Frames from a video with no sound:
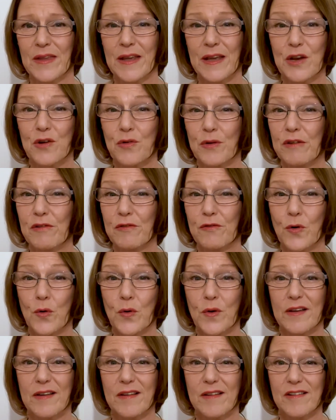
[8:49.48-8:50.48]
increased
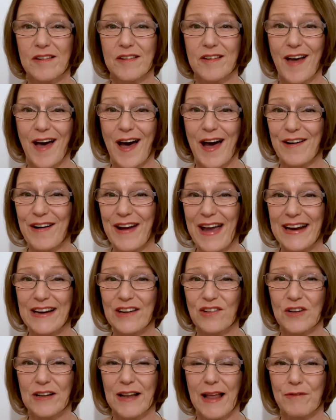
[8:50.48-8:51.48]
focus, higher
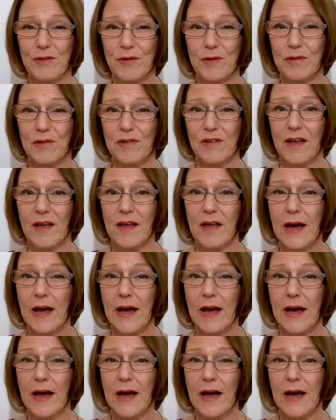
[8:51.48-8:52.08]
energy levels,